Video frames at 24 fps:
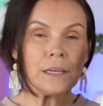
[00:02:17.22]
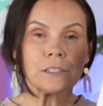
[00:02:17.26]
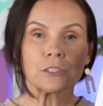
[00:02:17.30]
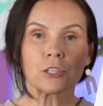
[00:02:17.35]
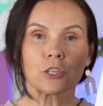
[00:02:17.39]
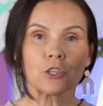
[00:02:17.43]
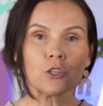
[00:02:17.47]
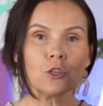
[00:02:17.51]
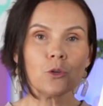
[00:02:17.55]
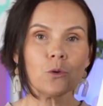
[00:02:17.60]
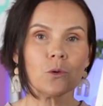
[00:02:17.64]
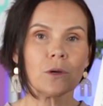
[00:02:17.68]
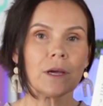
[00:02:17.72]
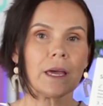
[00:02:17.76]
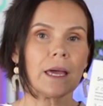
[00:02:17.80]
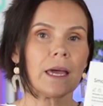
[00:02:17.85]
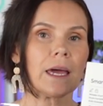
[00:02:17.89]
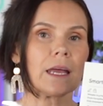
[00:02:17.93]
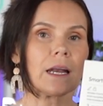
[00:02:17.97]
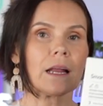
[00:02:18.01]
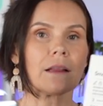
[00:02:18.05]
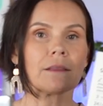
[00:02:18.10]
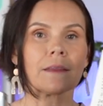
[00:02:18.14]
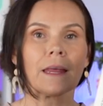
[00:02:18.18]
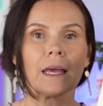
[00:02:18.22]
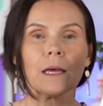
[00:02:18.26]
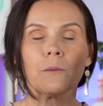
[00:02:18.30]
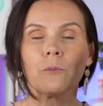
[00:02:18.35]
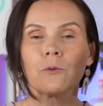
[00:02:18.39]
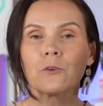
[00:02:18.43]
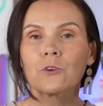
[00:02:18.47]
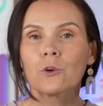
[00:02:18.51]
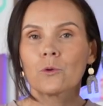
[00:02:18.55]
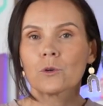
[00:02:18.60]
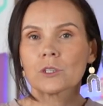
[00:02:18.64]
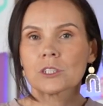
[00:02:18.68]
So you can
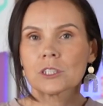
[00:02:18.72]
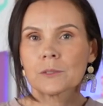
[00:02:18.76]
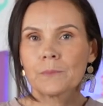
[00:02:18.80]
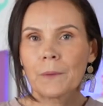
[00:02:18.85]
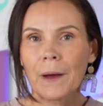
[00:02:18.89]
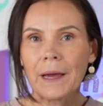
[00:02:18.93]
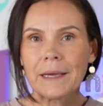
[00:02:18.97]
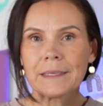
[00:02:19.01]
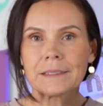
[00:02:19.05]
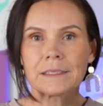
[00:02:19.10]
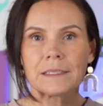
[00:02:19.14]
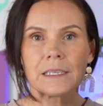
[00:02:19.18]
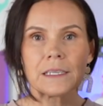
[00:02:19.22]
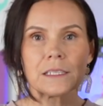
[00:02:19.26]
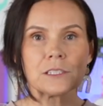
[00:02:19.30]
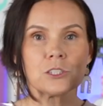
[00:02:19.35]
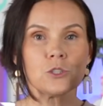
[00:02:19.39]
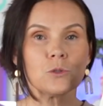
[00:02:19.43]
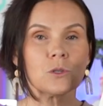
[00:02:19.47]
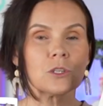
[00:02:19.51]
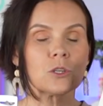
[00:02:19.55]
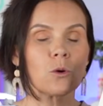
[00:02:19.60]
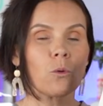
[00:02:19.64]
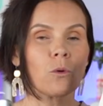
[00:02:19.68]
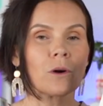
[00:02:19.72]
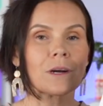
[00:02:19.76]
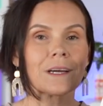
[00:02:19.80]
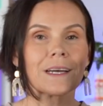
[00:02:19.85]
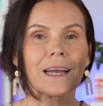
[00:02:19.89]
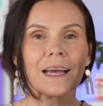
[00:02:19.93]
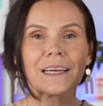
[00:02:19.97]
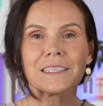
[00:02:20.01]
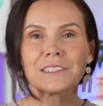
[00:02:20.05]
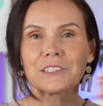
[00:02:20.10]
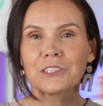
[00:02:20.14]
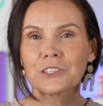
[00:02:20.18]
label your spices. You could
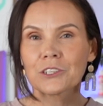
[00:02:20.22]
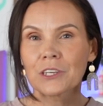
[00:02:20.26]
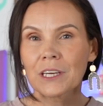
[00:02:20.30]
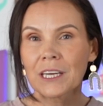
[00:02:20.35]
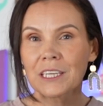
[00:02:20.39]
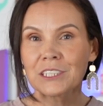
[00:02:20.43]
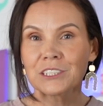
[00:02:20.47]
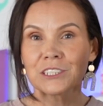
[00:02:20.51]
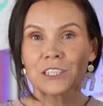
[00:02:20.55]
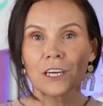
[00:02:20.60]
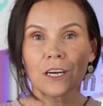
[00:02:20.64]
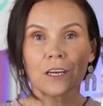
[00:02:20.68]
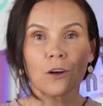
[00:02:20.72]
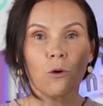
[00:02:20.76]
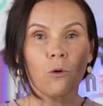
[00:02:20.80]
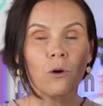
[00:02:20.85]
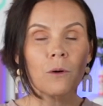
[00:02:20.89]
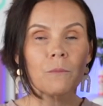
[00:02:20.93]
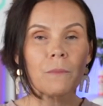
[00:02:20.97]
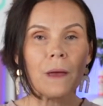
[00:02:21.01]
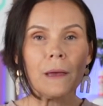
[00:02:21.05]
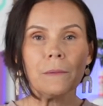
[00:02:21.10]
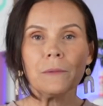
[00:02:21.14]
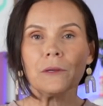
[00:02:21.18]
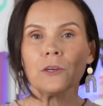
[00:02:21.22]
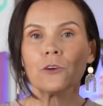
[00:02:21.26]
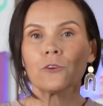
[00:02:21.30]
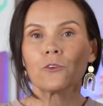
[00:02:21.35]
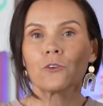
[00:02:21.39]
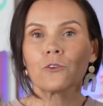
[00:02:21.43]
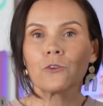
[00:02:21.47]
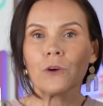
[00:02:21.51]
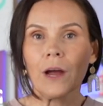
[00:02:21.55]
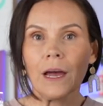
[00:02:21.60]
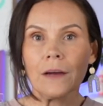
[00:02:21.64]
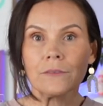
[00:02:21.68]
organize your kitchen or maybe your
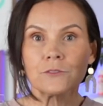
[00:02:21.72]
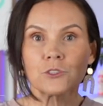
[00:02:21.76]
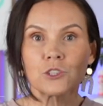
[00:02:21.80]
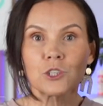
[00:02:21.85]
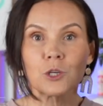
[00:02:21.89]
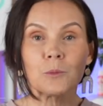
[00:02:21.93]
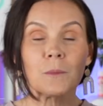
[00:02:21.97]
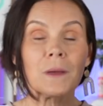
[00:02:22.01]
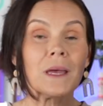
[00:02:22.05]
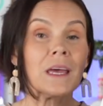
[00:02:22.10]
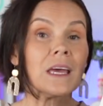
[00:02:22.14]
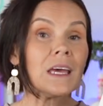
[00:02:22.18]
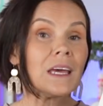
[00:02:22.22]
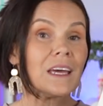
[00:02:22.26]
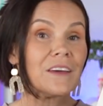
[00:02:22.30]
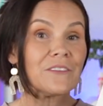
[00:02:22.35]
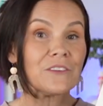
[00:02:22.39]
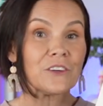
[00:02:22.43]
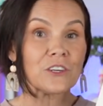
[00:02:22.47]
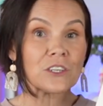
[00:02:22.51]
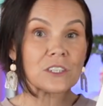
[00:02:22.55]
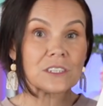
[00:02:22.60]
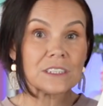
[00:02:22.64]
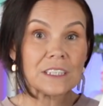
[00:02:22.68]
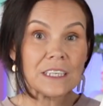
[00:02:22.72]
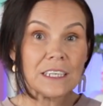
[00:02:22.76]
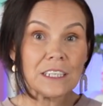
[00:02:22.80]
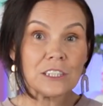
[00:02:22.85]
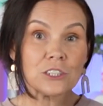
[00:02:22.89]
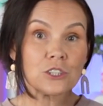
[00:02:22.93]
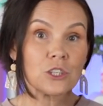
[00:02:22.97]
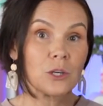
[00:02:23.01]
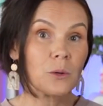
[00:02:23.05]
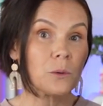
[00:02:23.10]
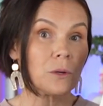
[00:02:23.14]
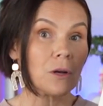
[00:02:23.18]
craft room. If you're a
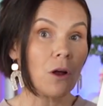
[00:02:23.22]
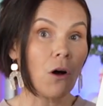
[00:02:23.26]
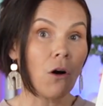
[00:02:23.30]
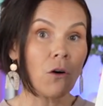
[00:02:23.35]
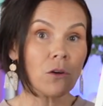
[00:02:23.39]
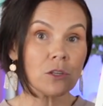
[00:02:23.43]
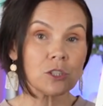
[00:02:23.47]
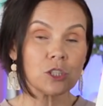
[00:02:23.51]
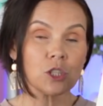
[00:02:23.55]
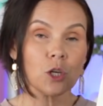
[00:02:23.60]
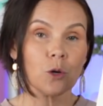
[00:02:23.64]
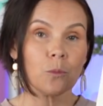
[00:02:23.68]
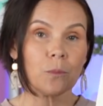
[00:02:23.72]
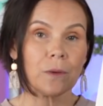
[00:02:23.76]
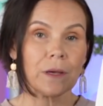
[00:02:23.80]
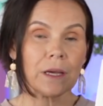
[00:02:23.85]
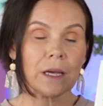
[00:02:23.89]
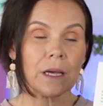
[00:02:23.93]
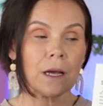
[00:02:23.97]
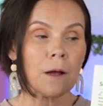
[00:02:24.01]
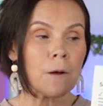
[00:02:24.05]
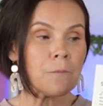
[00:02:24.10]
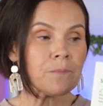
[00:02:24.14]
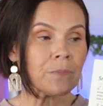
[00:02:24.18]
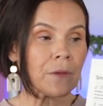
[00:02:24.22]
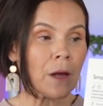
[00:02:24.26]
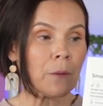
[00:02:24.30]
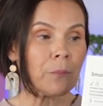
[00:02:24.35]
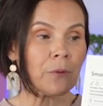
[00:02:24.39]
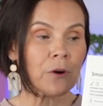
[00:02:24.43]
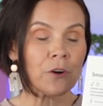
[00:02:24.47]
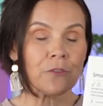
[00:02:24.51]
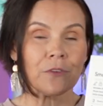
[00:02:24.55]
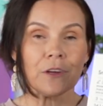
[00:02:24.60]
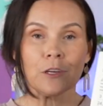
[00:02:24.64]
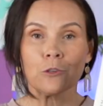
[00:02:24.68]
teacher, it would also be a
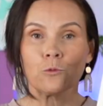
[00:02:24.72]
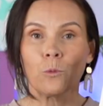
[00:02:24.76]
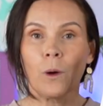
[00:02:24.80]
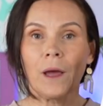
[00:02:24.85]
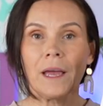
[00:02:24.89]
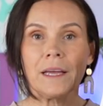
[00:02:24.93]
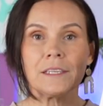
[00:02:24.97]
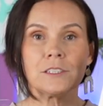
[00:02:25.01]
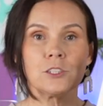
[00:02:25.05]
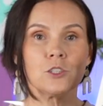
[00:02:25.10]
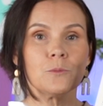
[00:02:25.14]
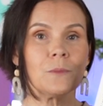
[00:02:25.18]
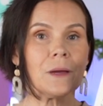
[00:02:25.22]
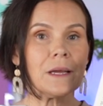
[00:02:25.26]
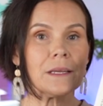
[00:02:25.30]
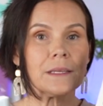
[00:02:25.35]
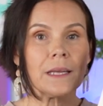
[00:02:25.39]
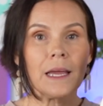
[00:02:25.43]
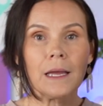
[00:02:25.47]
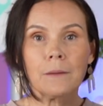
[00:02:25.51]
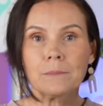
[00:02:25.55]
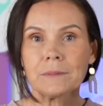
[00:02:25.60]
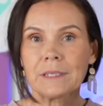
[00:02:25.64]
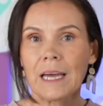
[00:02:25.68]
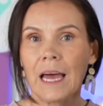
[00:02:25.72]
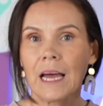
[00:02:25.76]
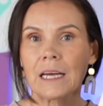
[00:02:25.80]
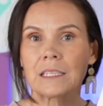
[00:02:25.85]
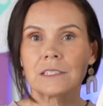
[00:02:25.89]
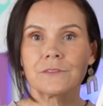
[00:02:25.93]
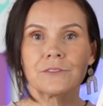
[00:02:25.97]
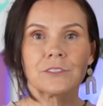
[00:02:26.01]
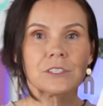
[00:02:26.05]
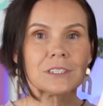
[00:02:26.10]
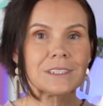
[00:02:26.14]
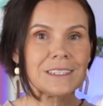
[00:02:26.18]
perfect way to make name tags
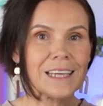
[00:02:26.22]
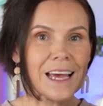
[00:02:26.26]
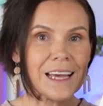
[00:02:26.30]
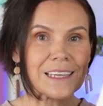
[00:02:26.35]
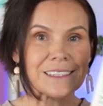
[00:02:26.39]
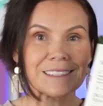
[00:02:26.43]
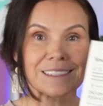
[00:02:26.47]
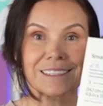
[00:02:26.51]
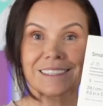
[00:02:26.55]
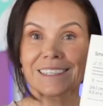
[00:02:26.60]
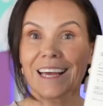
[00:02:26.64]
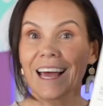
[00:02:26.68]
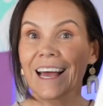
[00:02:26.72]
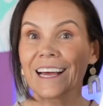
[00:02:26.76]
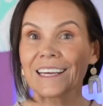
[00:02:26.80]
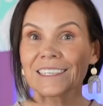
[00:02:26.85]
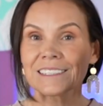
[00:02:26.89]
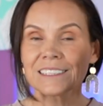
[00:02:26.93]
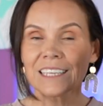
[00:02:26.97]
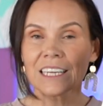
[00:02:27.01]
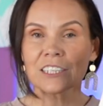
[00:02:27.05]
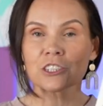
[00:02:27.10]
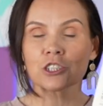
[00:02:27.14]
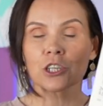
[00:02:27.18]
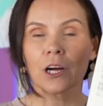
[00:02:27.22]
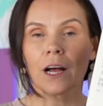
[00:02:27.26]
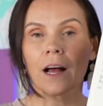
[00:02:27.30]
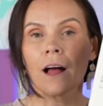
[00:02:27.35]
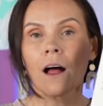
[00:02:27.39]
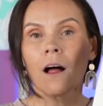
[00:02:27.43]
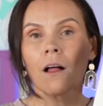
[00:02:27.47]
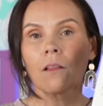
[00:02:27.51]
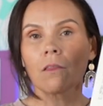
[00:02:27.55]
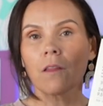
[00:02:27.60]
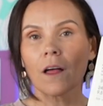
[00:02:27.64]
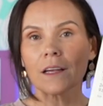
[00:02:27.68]
for desks, etc.
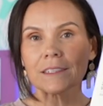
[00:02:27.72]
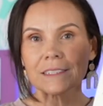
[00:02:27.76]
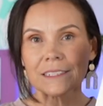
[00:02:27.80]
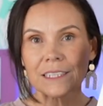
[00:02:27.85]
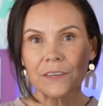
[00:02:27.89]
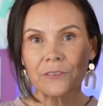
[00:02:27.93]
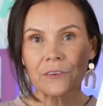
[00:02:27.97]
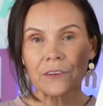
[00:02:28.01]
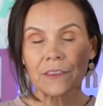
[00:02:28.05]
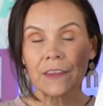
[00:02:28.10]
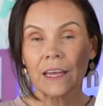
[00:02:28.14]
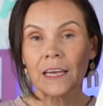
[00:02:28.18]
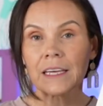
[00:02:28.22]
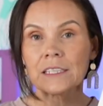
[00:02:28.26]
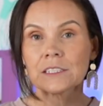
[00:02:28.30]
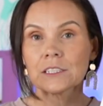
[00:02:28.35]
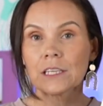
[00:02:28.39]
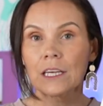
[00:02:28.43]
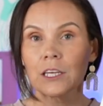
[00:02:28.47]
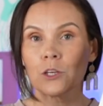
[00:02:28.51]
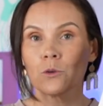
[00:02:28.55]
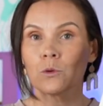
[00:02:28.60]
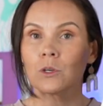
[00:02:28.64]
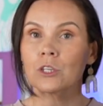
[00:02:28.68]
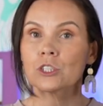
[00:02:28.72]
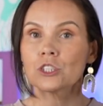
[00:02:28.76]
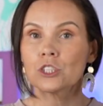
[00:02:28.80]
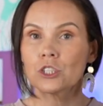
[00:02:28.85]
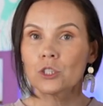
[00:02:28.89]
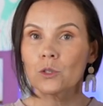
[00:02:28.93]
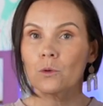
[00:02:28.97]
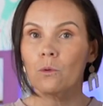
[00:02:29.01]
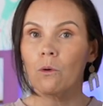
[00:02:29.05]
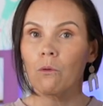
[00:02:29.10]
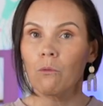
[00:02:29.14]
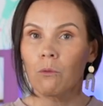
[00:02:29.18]
Lots of different things that you can
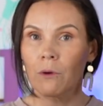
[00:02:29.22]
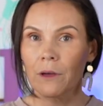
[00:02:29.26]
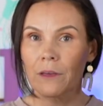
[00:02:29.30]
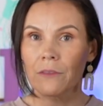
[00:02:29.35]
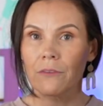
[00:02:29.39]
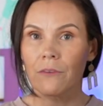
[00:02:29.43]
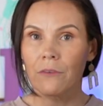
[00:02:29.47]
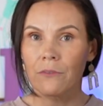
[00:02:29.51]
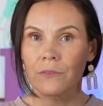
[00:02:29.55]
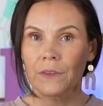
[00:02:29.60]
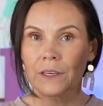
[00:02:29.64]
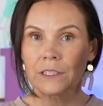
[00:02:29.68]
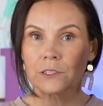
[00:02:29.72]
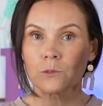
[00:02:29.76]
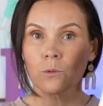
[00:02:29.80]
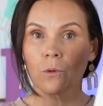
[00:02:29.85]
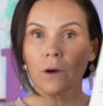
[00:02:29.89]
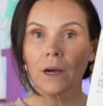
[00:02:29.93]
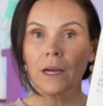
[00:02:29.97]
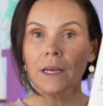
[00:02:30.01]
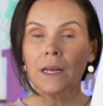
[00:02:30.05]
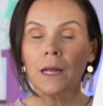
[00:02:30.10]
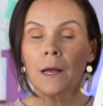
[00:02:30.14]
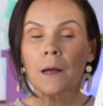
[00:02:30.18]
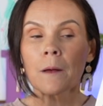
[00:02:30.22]
do with this one.